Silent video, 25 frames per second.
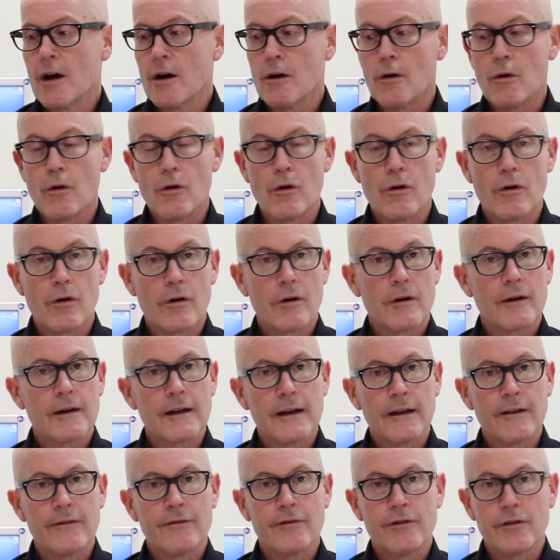or
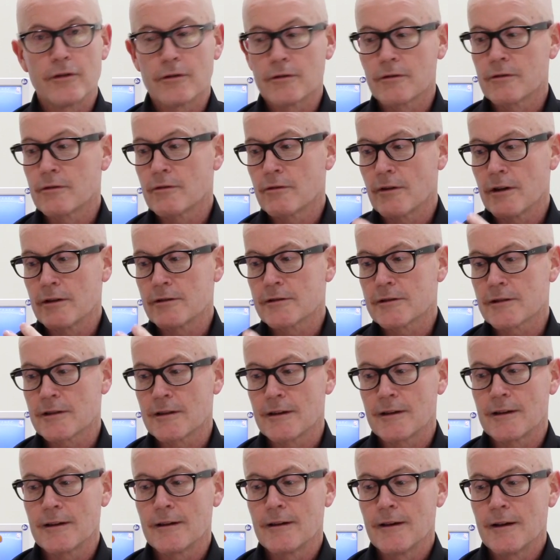if you're
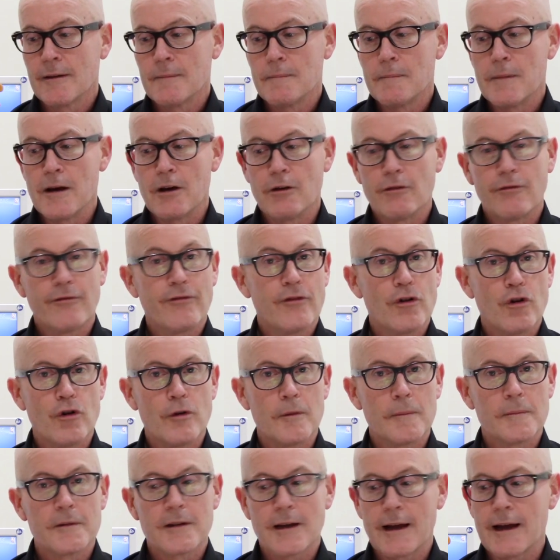grossly
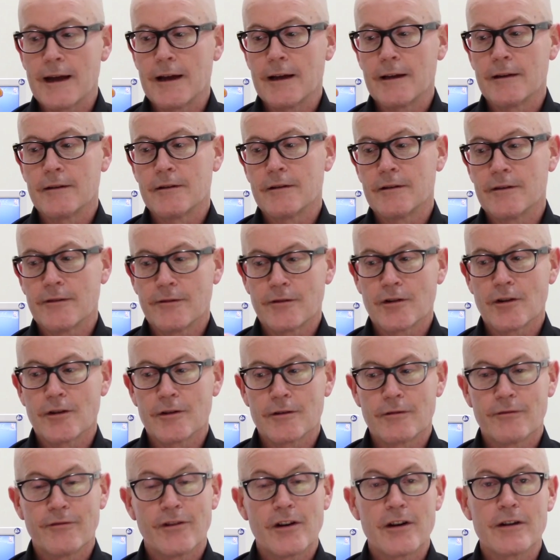malformed and you've got
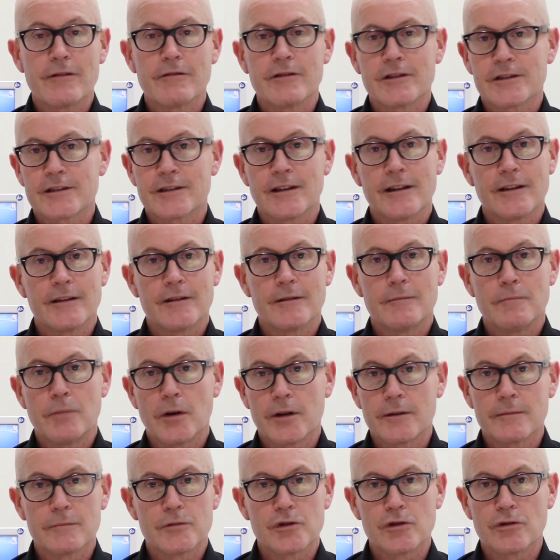a very receded
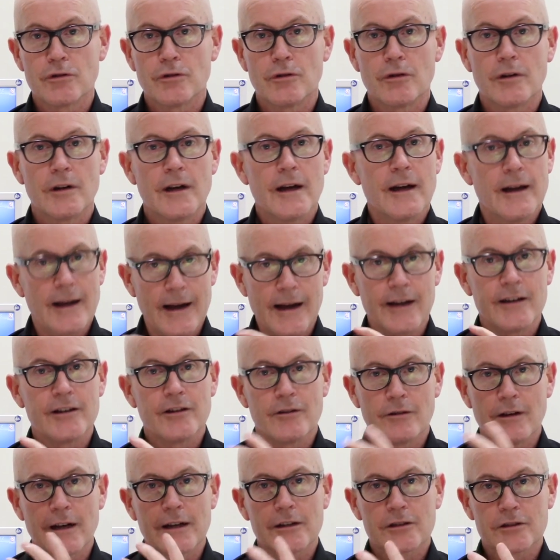bottom jaw and
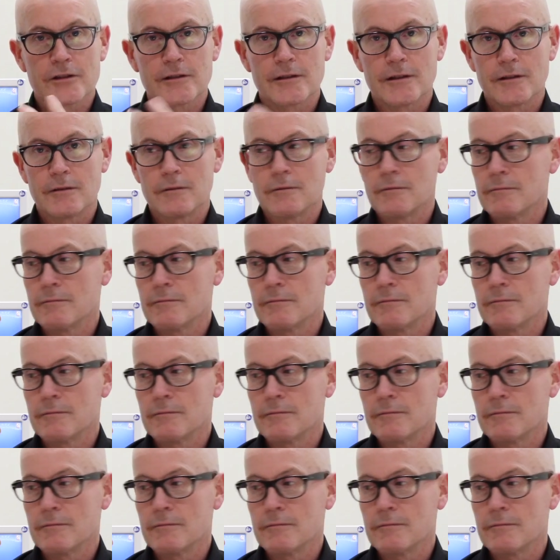you actually